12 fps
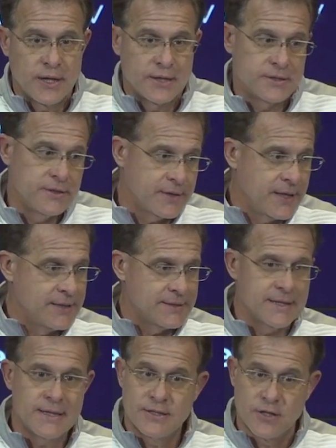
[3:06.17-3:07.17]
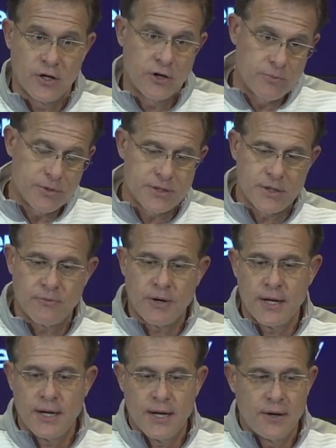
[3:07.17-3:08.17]
I still can't say he's 100%
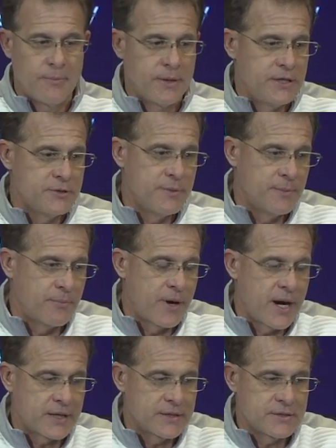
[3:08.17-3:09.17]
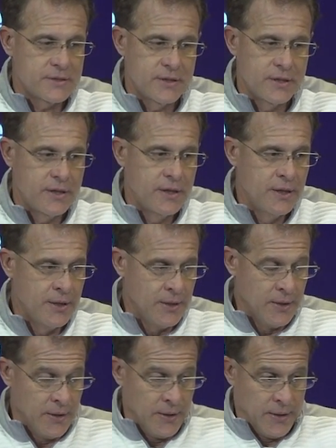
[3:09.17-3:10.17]
right now, but he's been practicing and
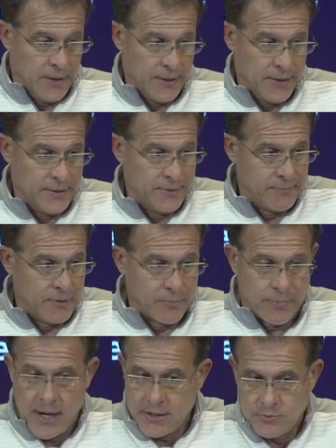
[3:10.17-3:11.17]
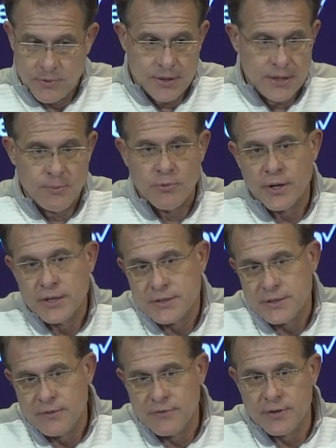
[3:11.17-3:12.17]
practicing with a knee
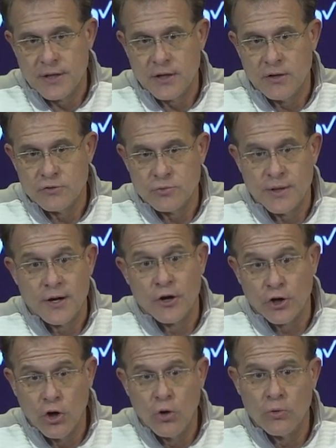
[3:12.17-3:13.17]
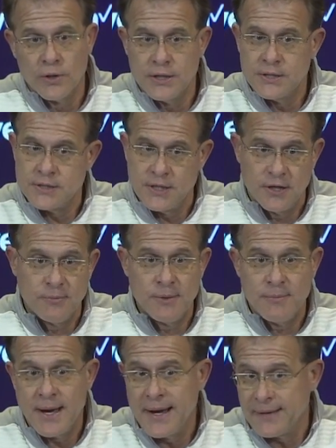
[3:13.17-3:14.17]
brace and everything goes with it. Our goal is that he'll be
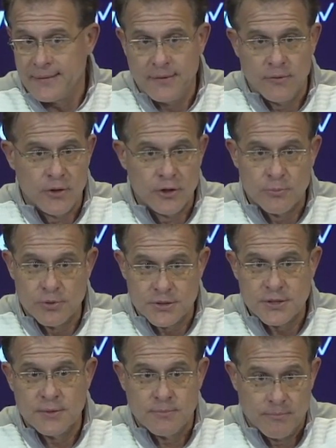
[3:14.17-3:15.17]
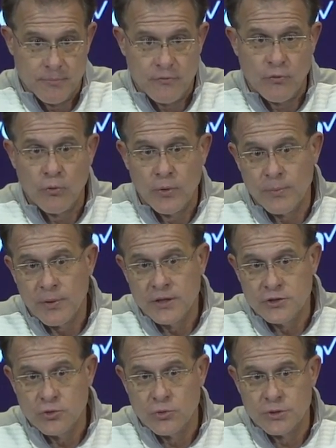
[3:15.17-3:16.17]
back, 100% before we play
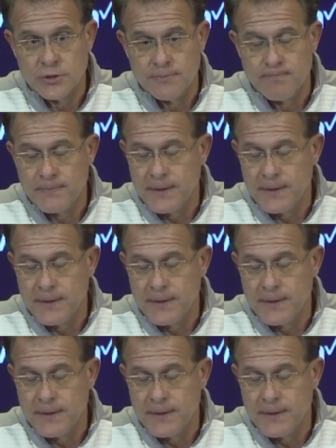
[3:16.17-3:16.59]
Georgia.